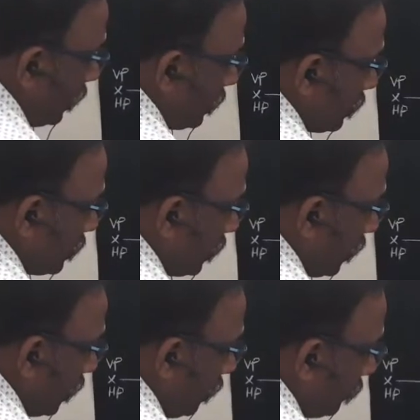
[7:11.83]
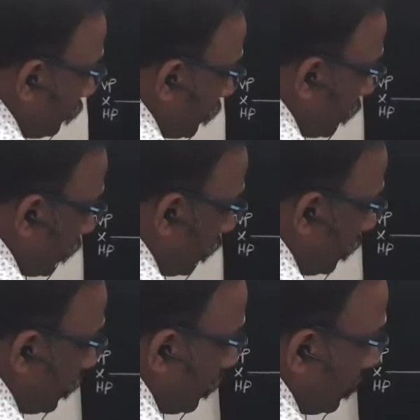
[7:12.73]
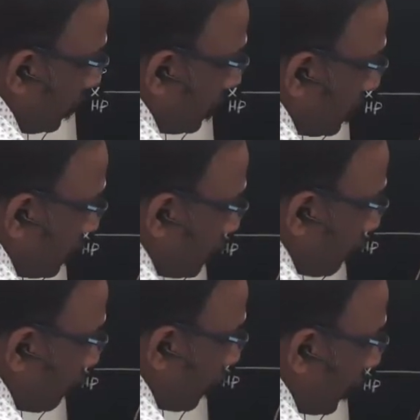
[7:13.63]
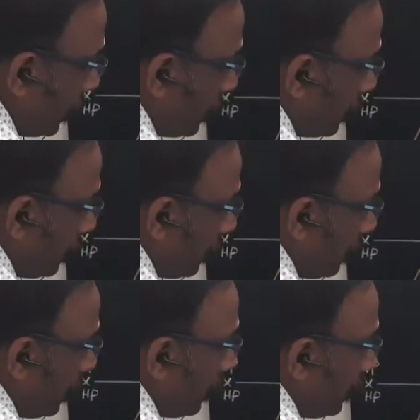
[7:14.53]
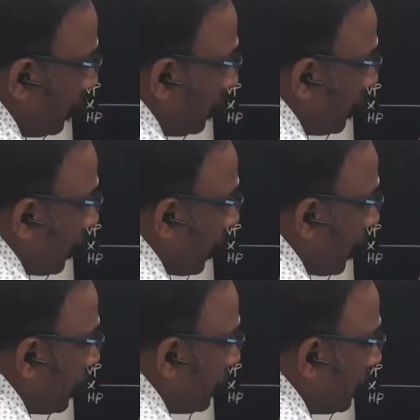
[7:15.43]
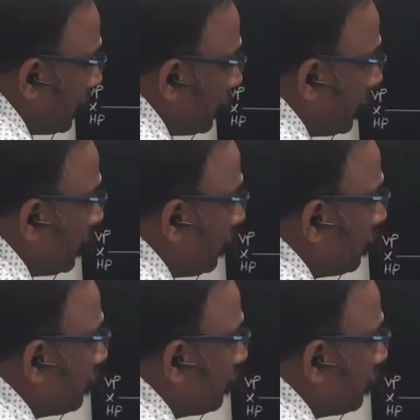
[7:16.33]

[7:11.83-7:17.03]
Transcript: C, right? This is the point D and E,